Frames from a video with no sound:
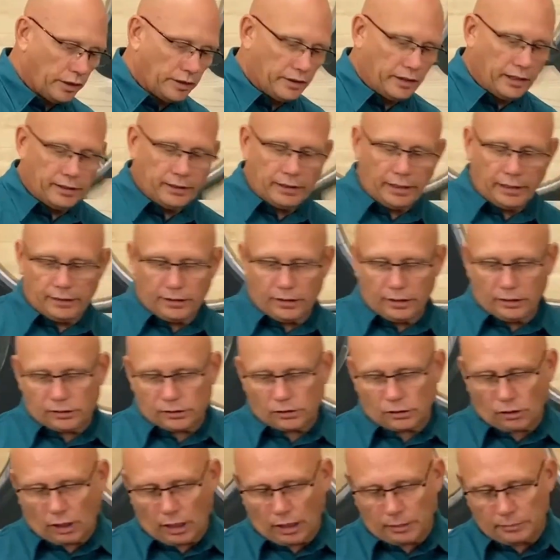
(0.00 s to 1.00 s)
think they
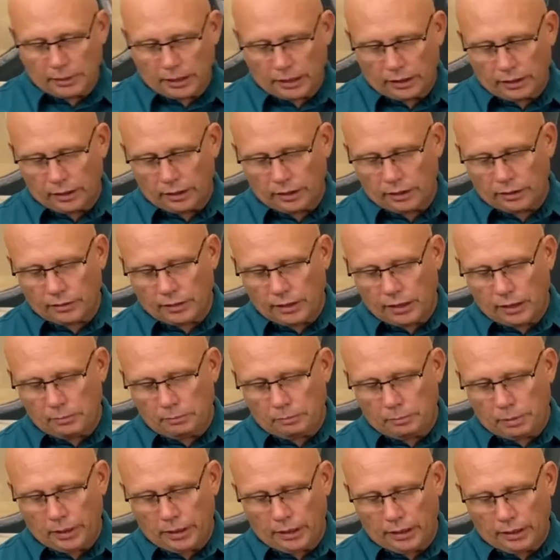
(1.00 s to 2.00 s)
describe that here. They
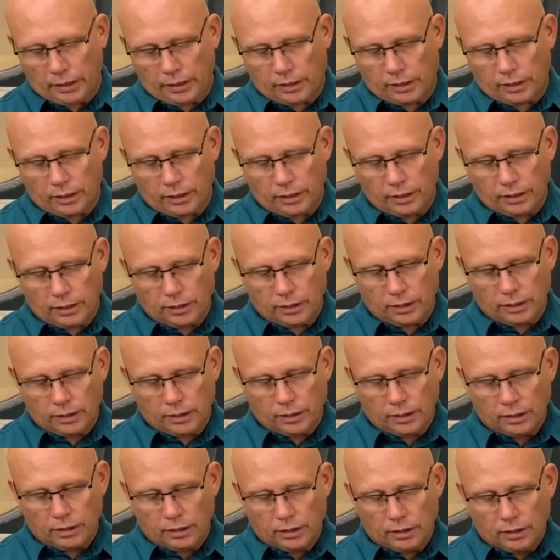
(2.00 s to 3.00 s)
right. pick
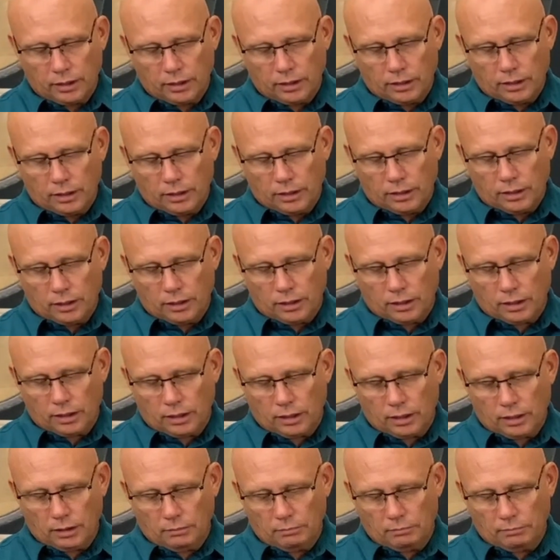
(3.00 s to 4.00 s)

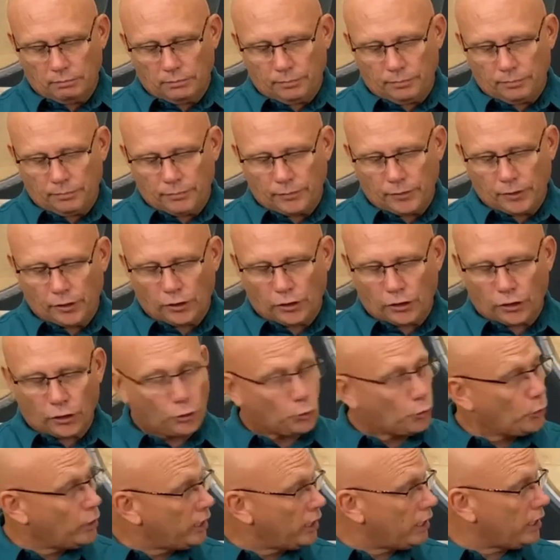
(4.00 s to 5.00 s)
um,
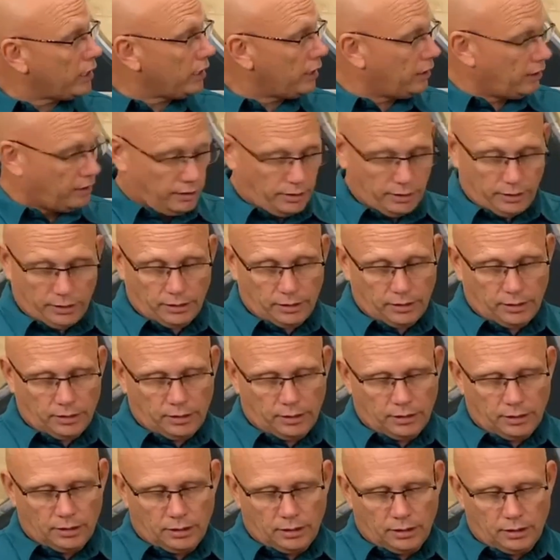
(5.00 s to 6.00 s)
three
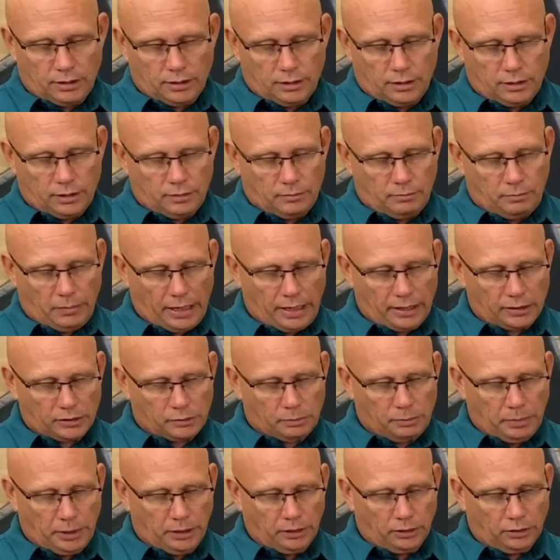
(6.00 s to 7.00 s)
mash
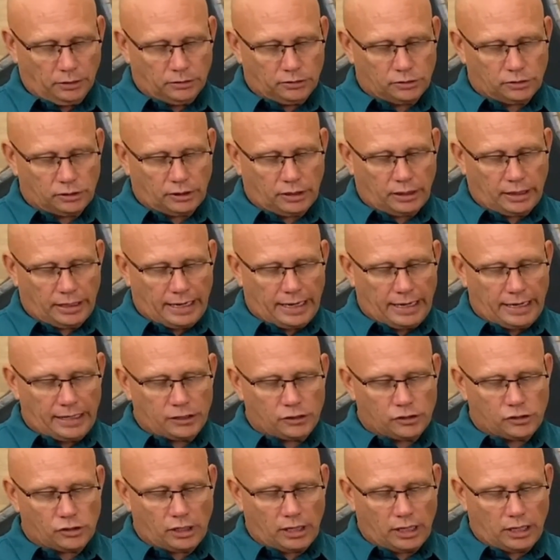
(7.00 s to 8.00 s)
builds
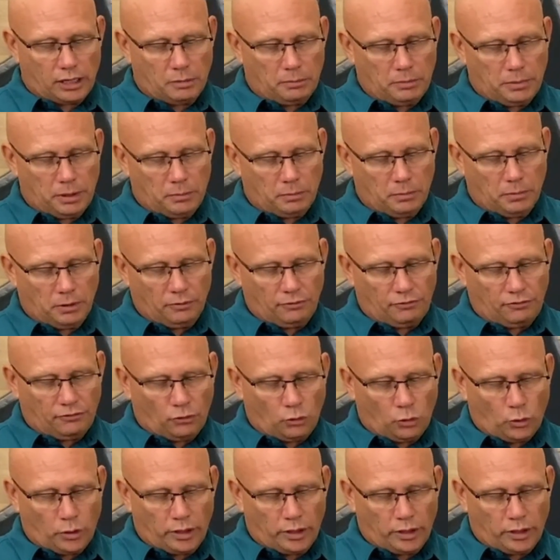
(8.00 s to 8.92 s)
aged at a minimum of four